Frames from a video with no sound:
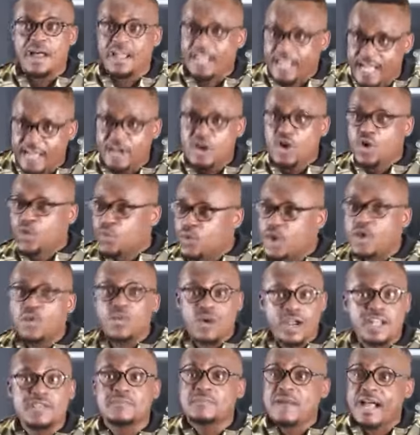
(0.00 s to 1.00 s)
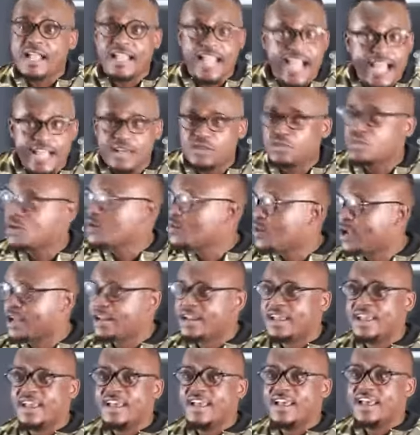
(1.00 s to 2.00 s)
Makado, we want Makado, we
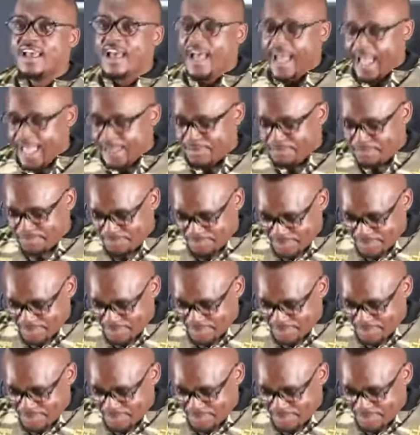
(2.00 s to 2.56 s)
want." I